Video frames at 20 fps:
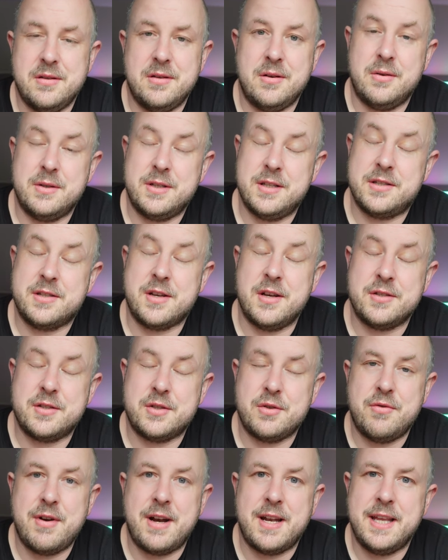or
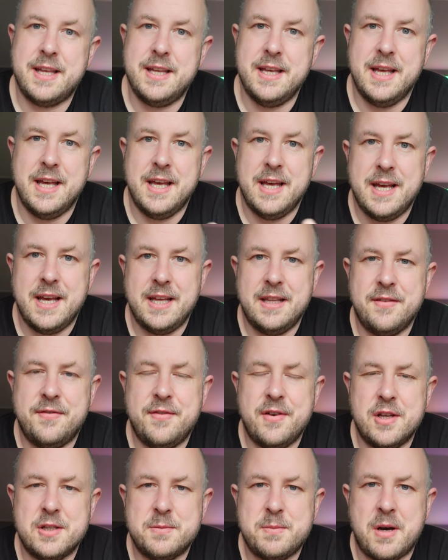discussed already in the
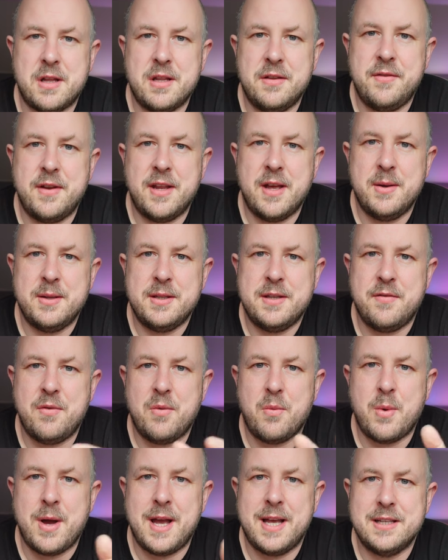first part of the video in
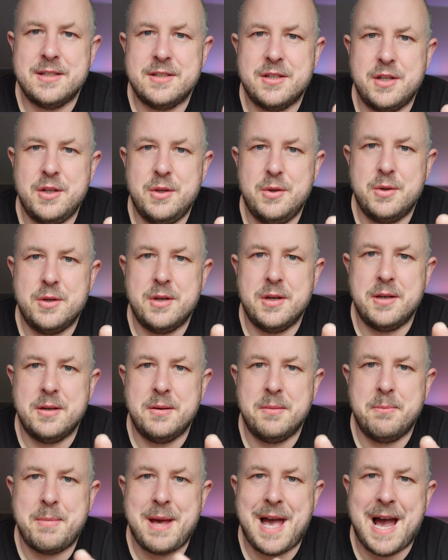different ways that you
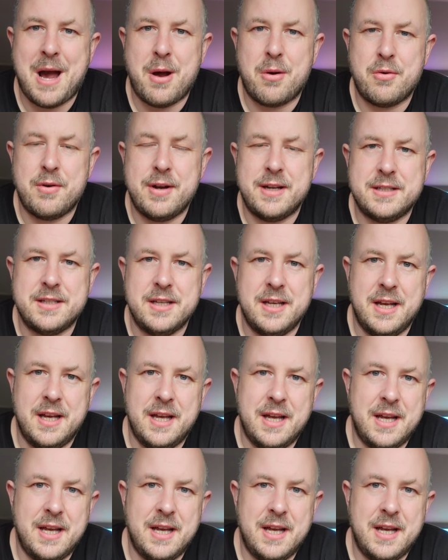can power it.